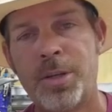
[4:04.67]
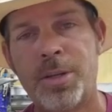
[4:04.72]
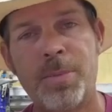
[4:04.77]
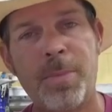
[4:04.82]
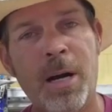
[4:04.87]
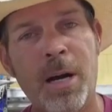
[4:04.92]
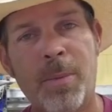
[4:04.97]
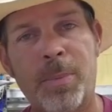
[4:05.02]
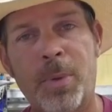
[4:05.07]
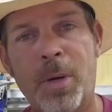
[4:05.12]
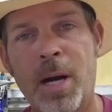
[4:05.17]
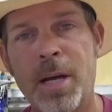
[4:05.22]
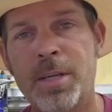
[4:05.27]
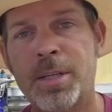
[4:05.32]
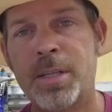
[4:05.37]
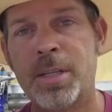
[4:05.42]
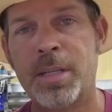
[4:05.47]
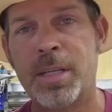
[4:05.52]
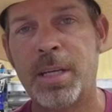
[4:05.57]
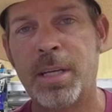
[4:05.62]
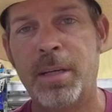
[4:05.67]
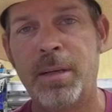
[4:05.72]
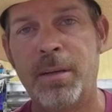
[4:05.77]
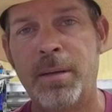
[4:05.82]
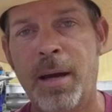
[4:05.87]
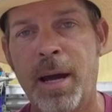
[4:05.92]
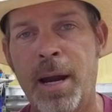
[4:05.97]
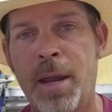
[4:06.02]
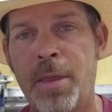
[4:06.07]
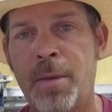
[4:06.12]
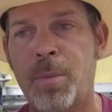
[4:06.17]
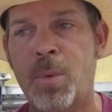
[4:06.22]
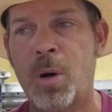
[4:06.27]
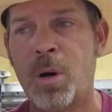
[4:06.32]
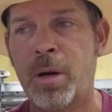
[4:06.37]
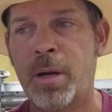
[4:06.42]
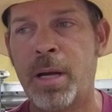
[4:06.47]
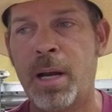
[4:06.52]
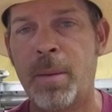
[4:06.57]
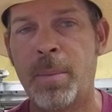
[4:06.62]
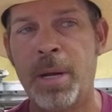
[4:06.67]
about prices it out of the market.